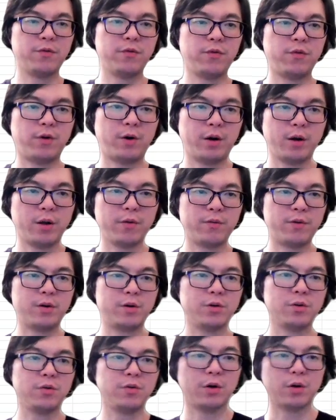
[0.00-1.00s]

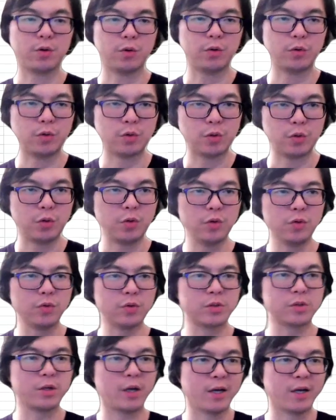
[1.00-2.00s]
whatever you are going to
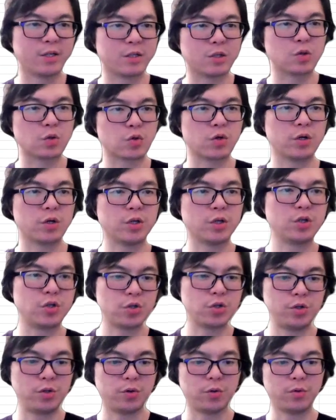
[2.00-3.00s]
use as a trading
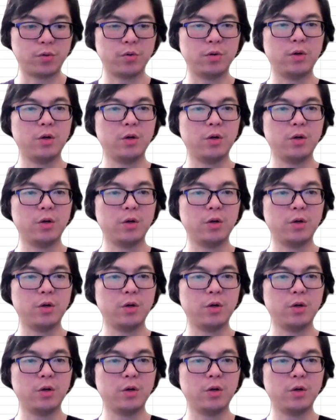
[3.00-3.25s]
journal.